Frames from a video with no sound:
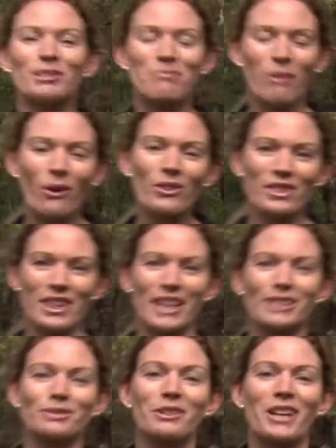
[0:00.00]
most important
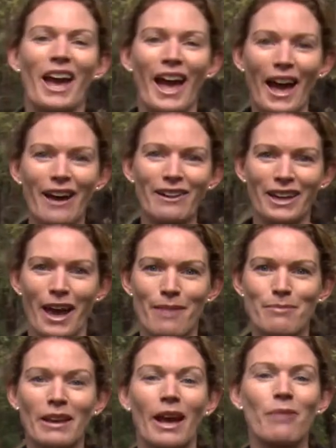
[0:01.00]
things when you're out
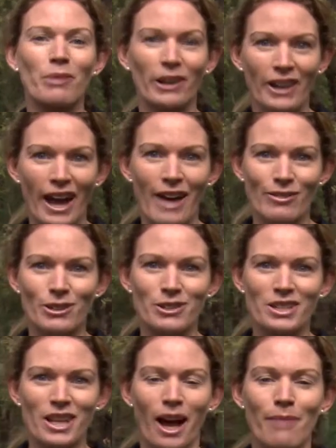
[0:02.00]
camping and wanting to have a
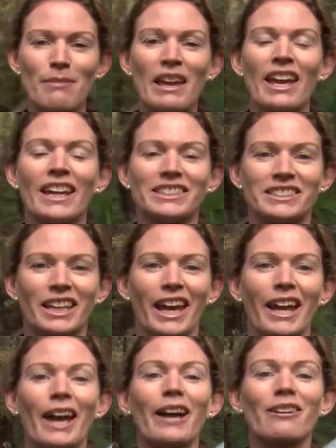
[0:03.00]
good time is to
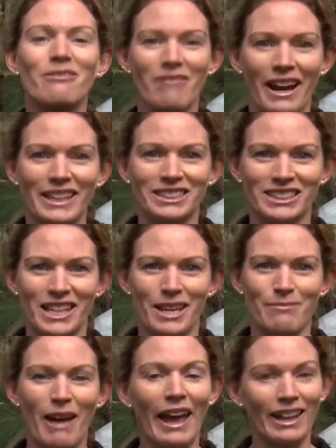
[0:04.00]
get a great
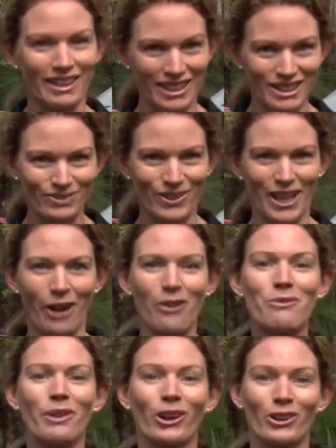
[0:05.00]
sleep. And in this
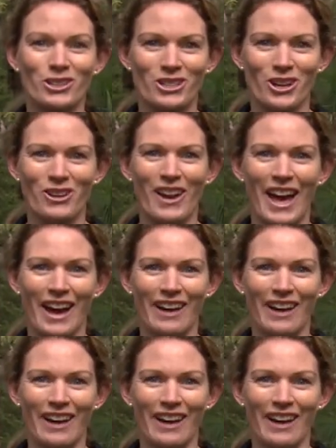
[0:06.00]
video, we're going to show you